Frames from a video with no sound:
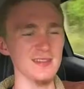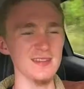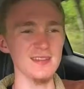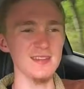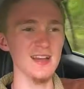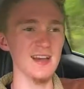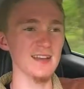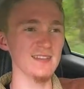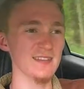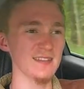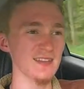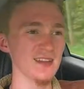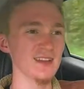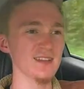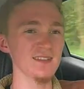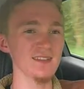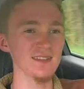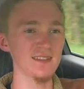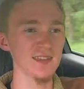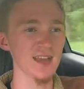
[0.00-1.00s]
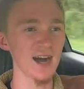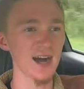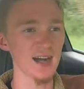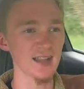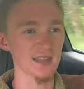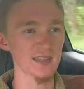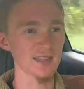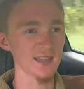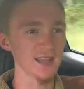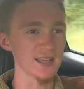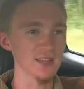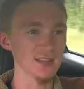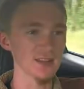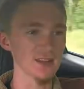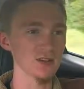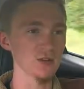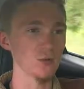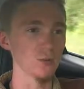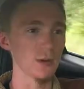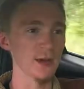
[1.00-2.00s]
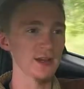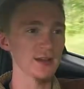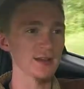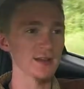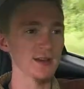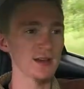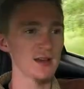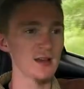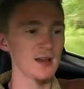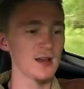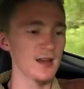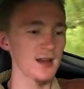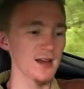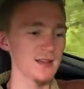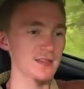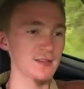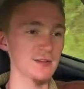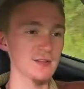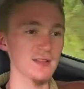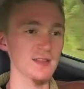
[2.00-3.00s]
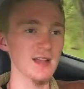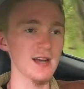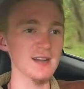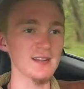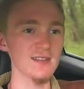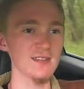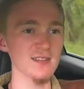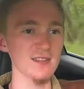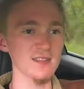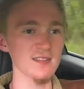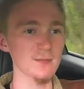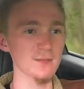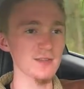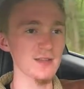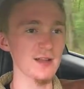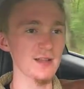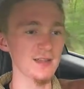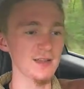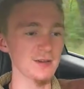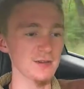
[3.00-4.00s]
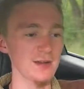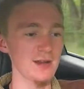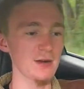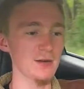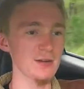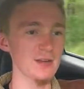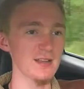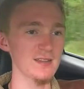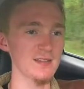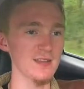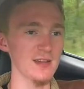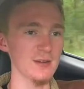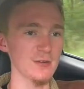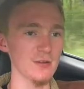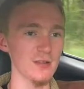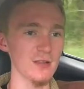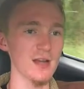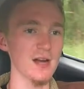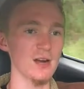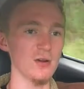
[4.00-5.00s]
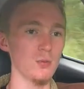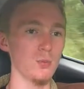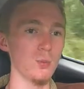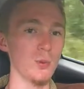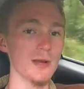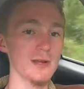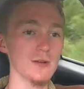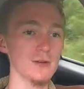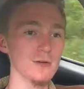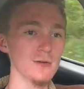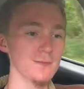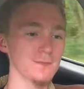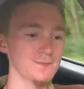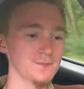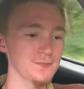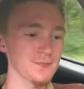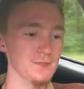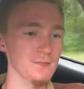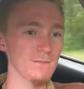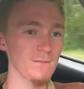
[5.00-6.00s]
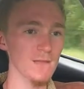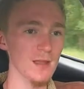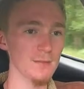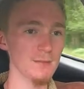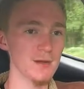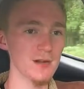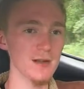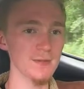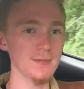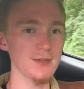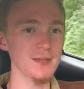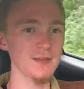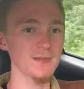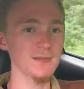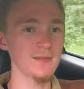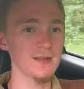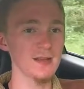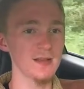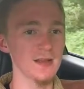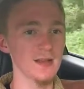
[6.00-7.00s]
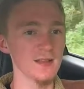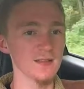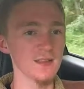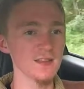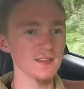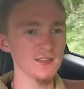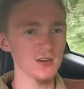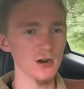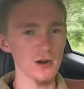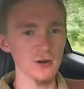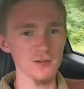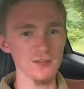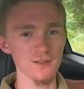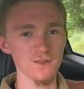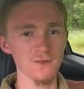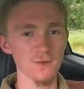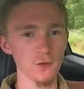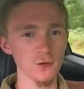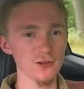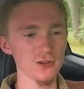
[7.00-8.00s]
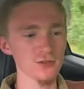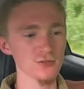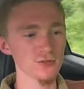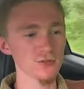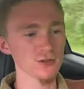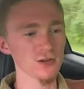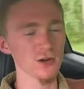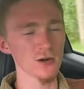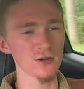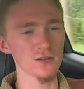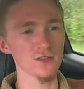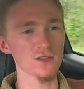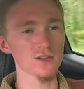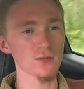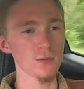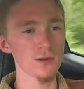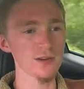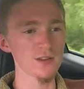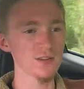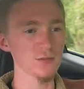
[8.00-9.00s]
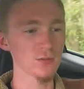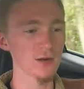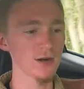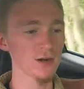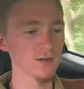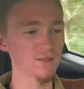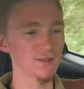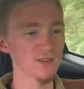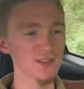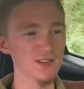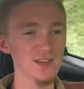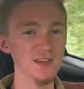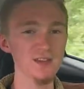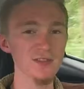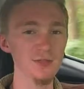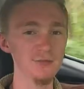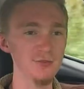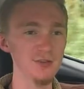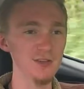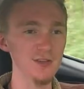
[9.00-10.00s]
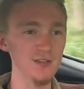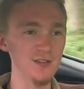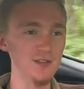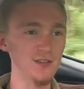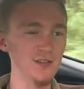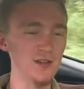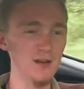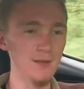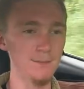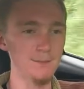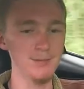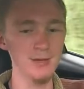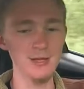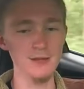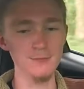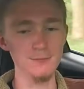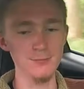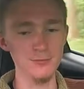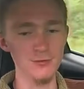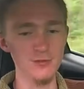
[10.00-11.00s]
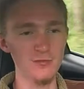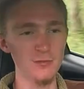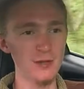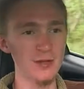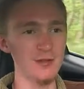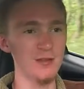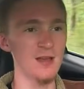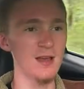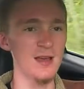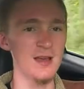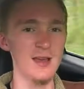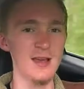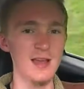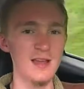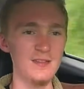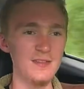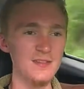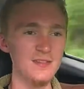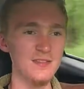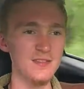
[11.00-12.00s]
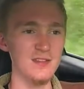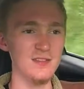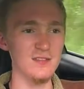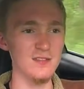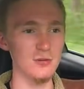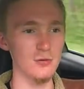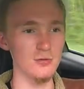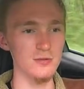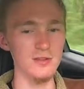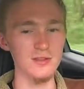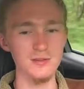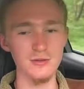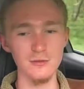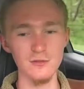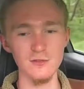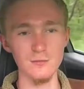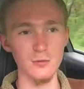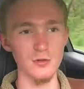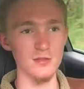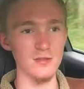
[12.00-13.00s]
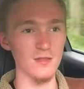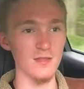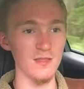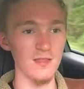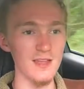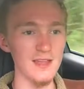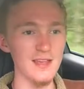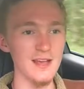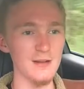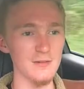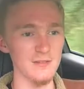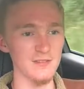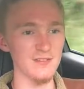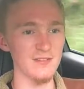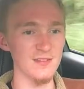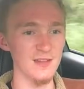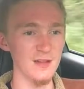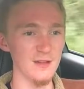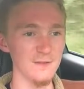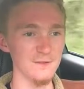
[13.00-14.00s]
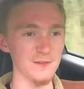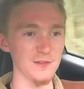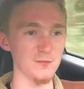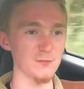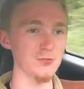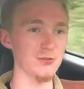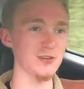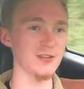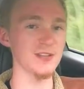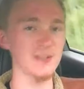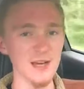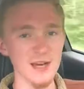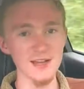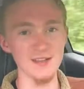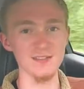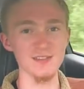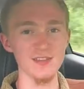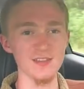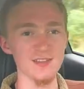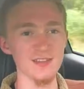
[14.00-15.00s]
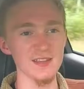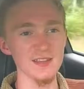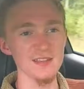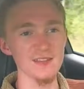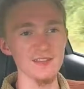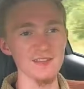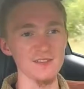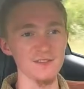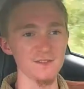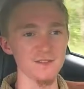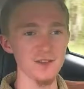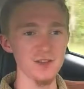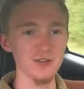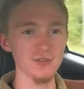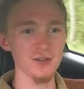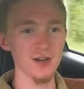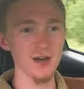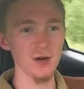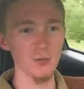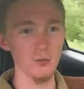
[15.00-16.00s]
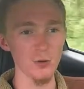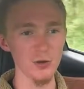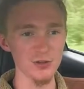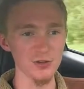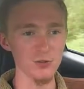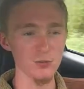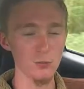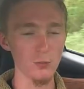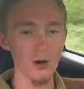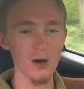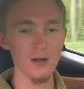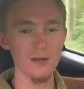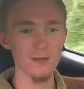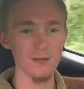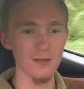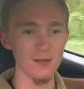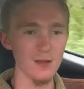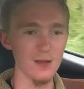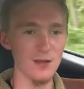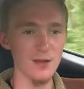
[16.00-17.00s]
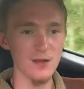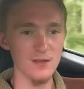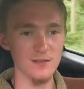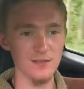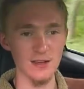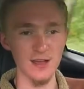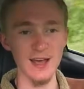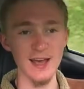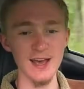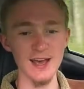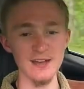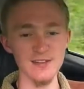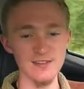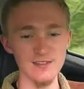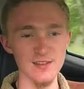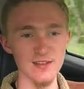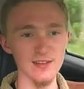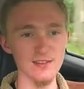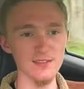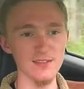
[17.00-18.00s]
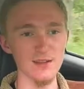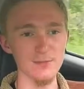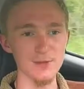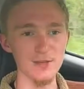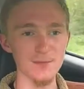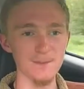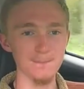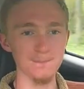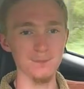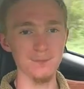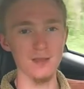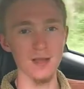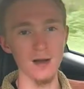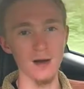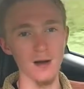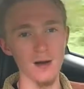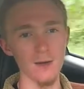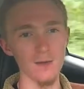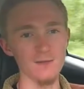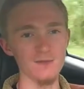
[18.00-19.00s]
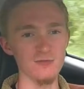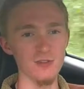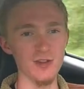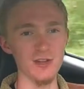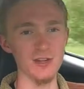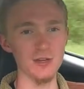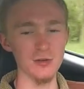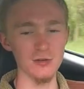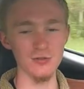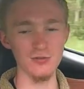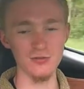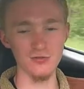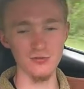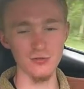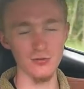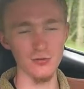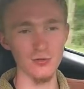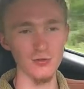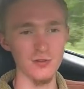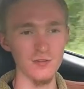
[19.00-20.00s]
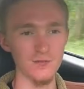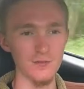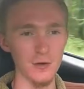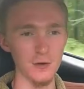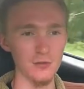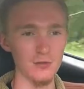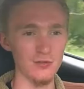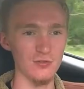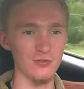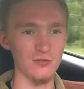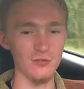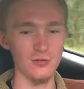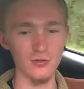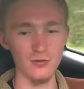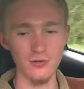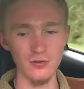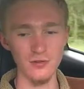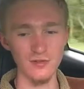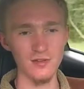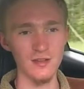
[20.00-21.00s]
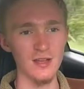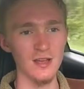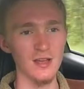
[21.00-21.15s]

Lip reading: Yes, it's not lightning quick. There's a lot of systems out there nowadays that are a lot quicker, but I mean, this car is a 4-year-old car. It's a 2012. Sync 3 is a big improvement, and this thing's totally usable. The layout itself is pretty nice. It's easy to figure out what you want to access. I mean, radio controls, phone controls.